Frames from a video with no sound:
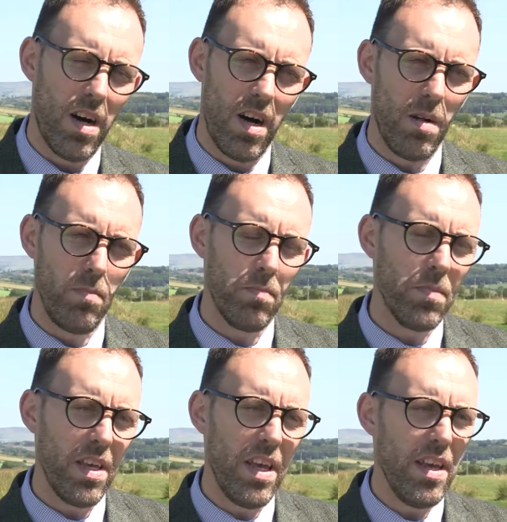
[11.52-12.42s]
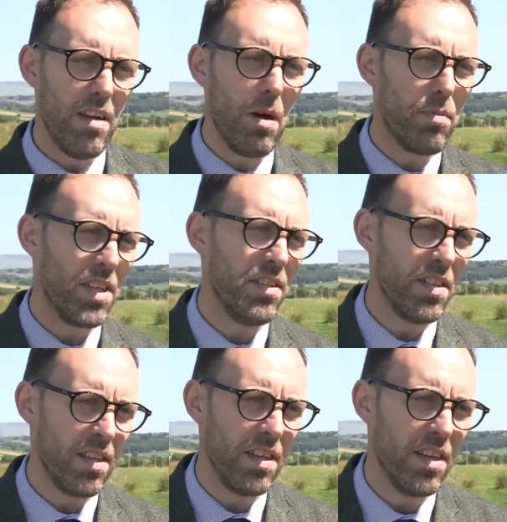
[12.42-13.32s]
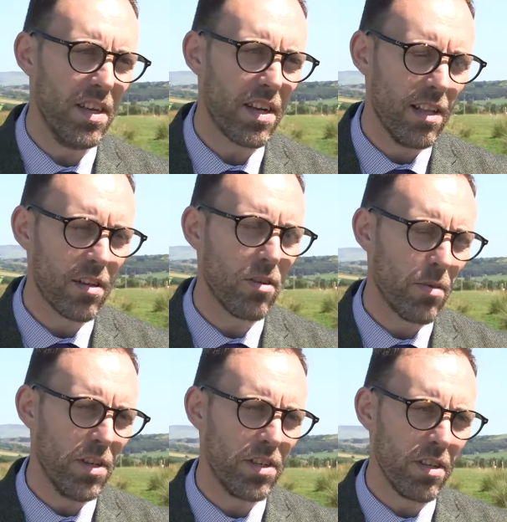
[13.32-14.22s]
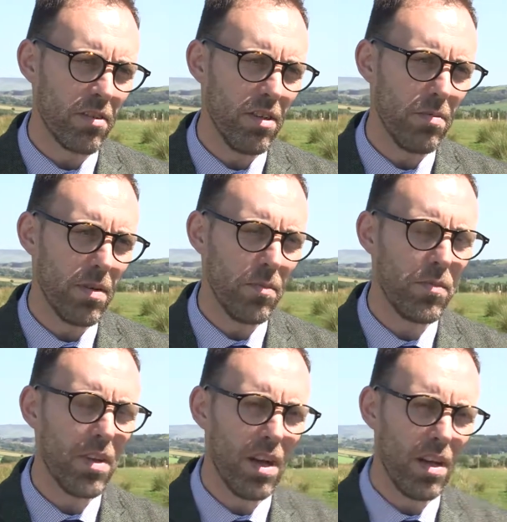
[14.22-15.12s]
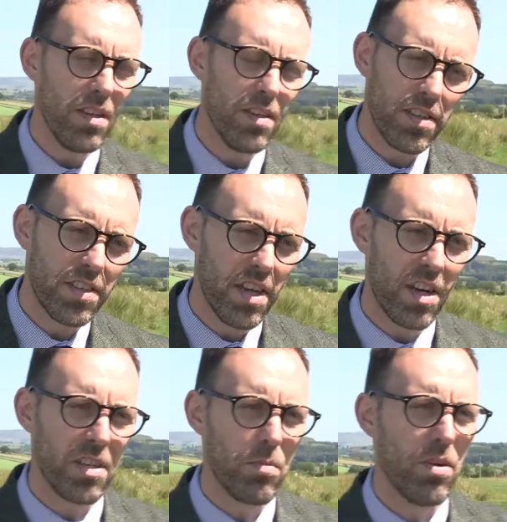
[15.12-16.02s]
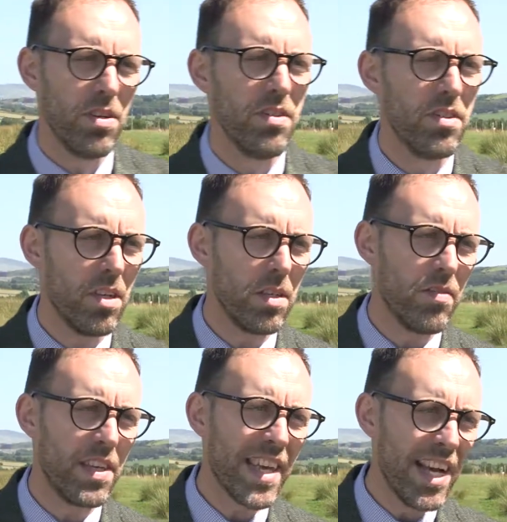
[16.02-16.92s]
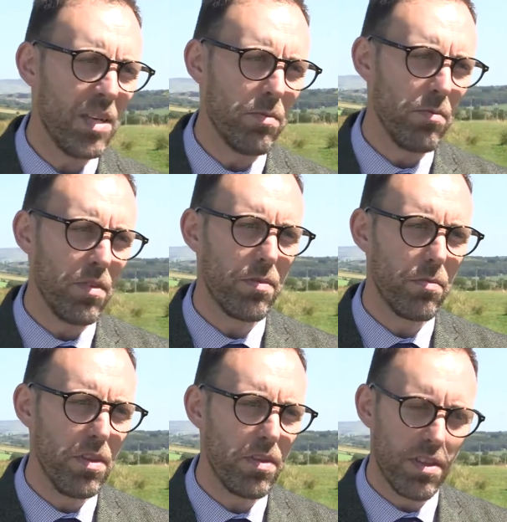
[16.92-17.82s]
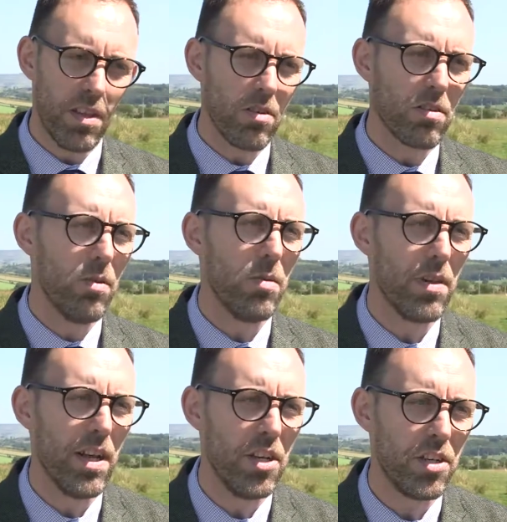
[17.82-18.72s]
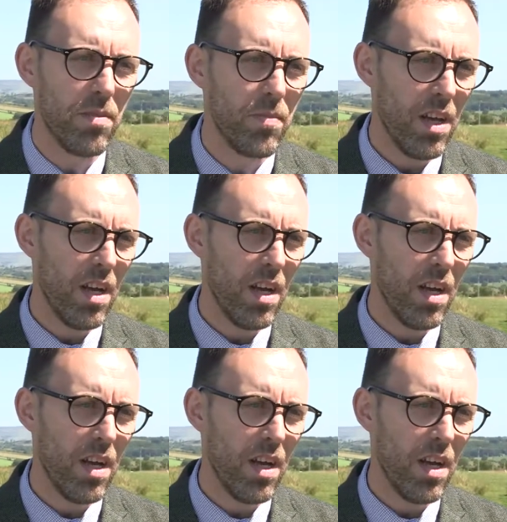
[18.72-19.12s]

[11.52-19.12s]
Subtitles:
I'm here representing the clinical commissioning group, and it's a starting point in terms of engagement with the local population